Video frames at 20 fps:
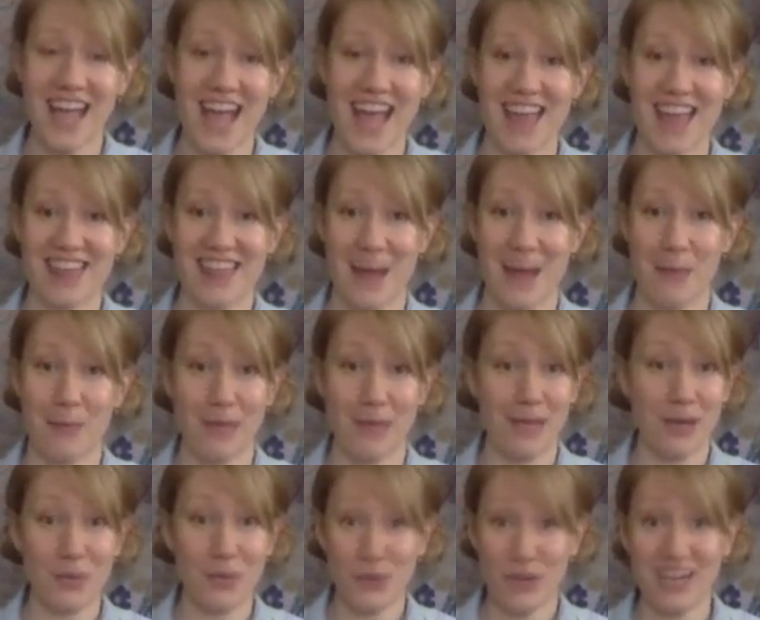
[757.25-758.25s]
and that
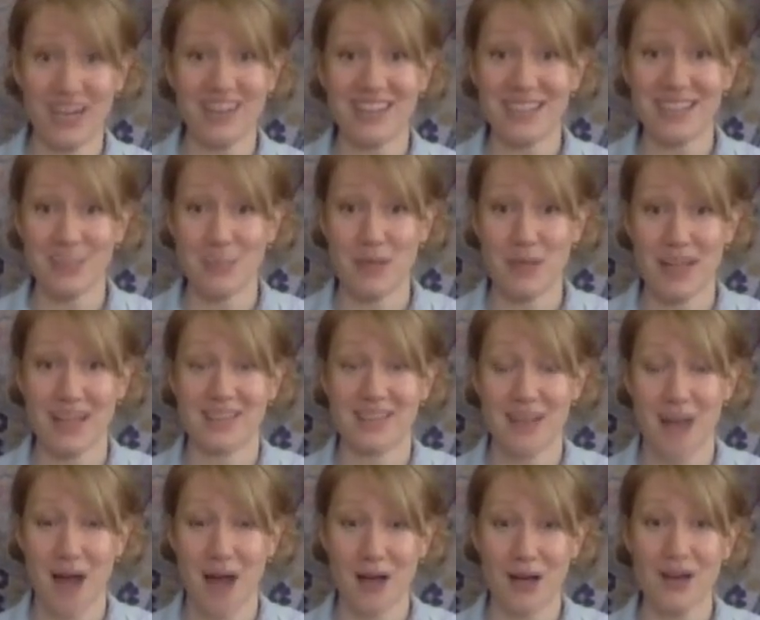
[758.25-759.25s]
meet weekly to play
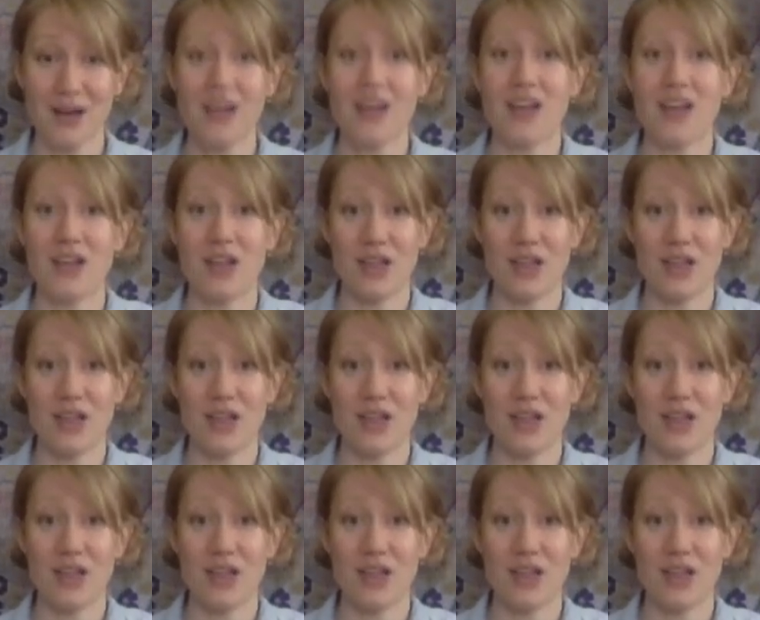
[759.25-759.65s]
soccer,